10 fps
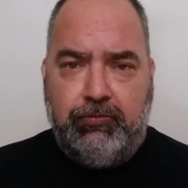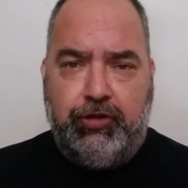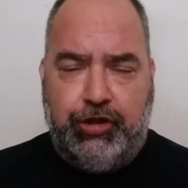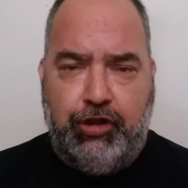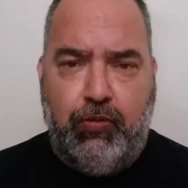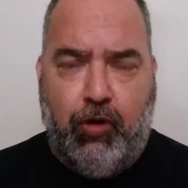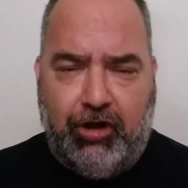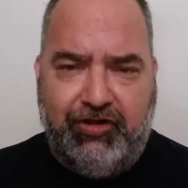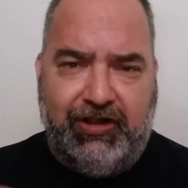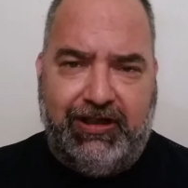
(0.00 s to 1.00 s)
You
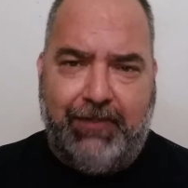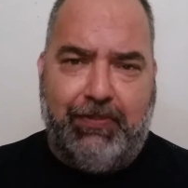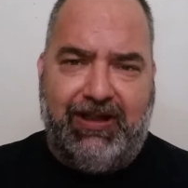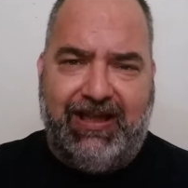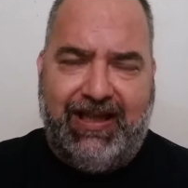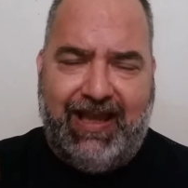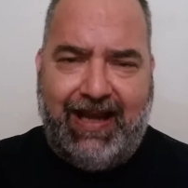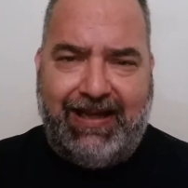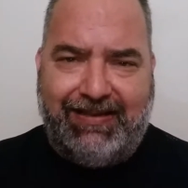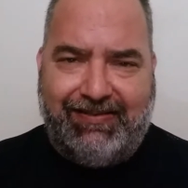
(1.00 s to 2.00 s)
are deliberately
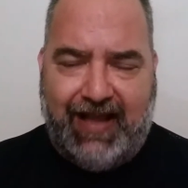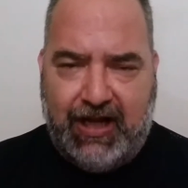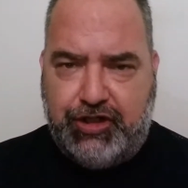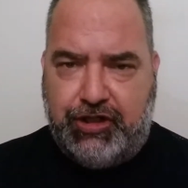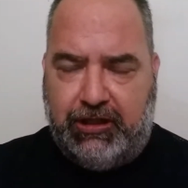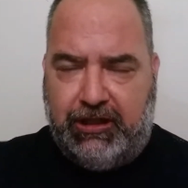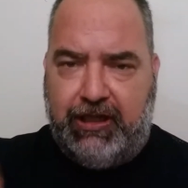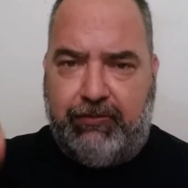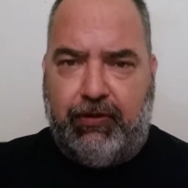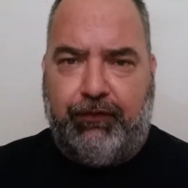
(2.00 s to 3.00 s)
and
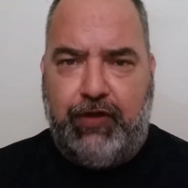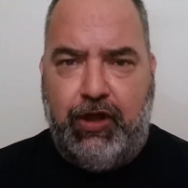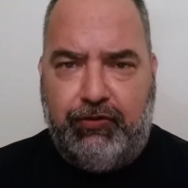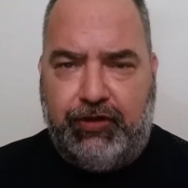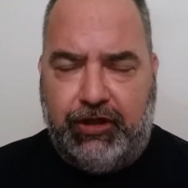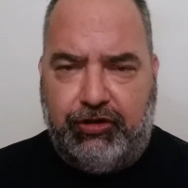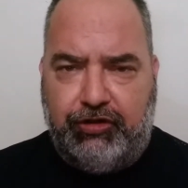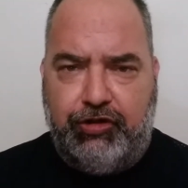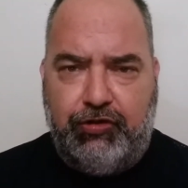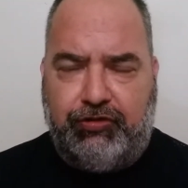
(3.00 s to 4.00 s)
intentionally refusing to
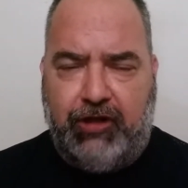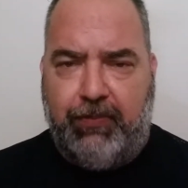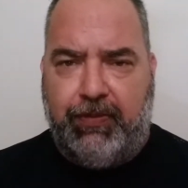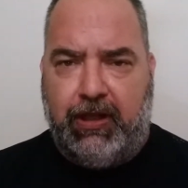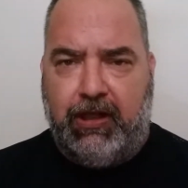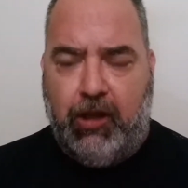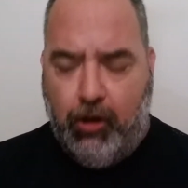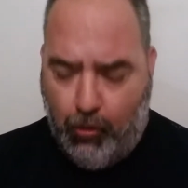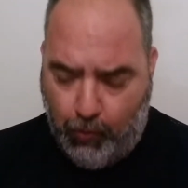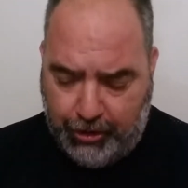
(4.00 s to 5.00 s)
do something
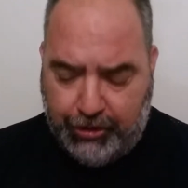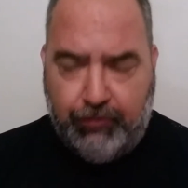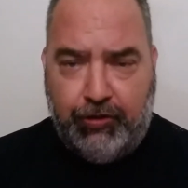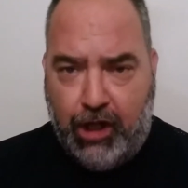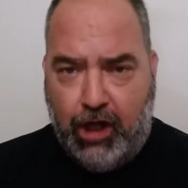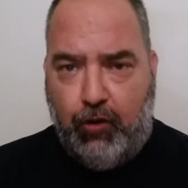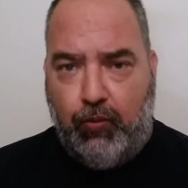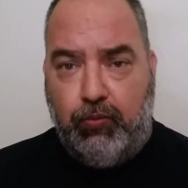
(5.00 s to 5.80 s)
when you know,